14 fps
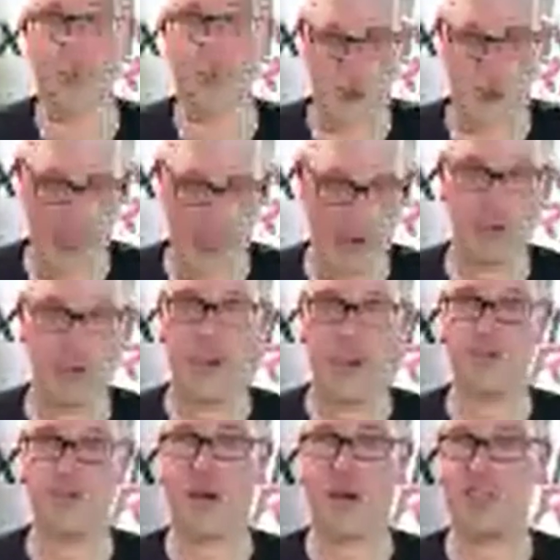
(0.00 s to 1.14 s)
batteries, picking a
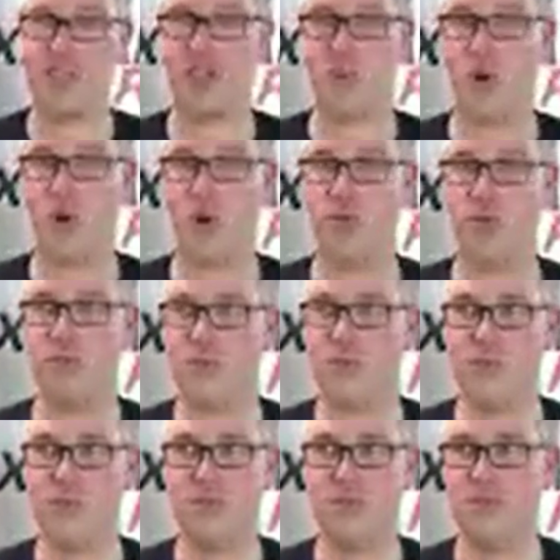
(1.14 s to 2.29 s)
certain battery that everybody's
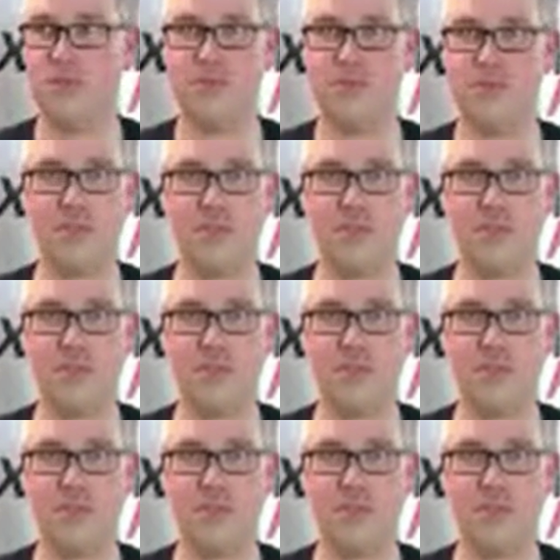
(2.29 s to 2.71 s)
gonna want.